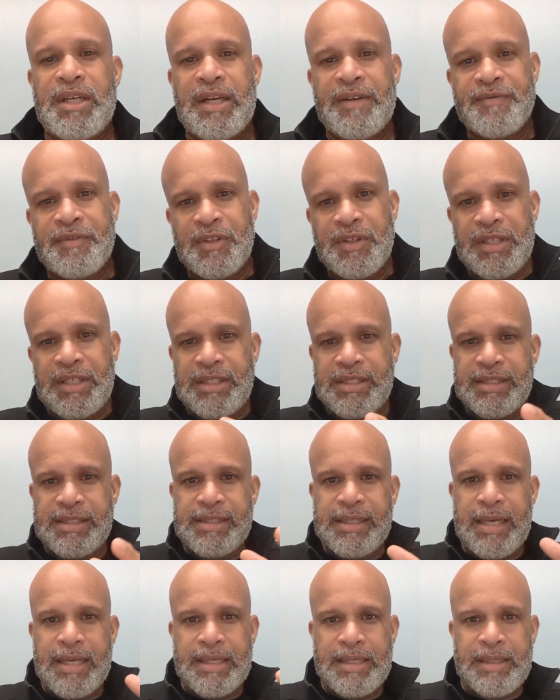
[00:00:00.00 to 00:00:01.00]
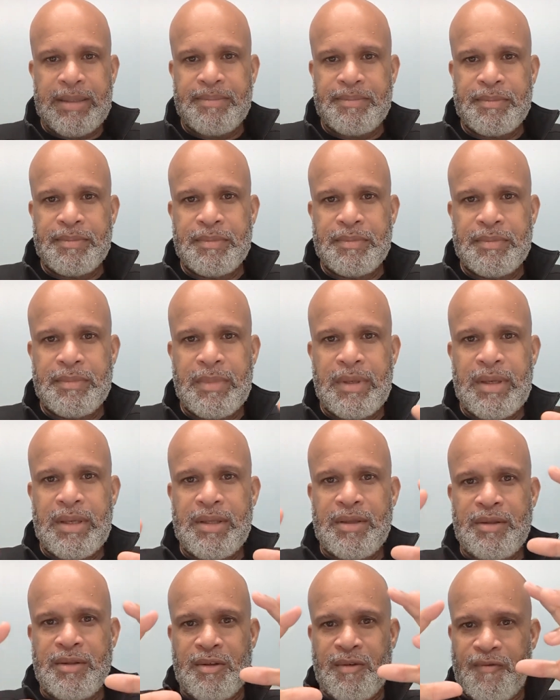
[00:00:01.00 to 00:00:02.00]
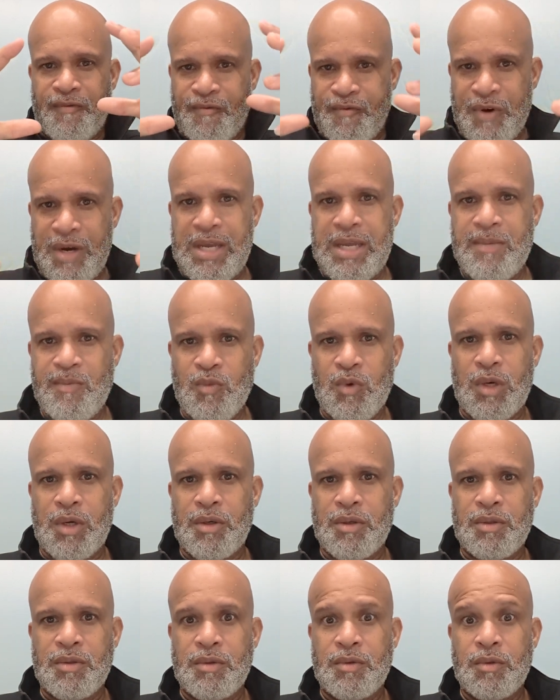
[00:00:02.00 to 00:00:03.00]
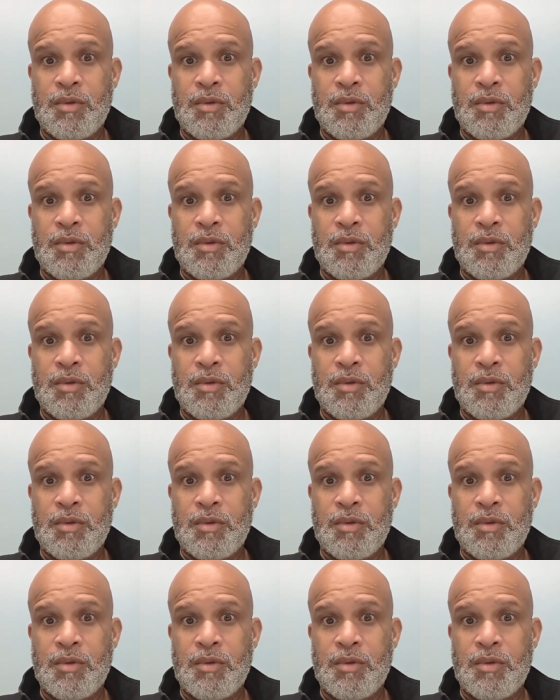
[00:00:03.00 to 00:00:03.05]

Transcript: after they set up the framework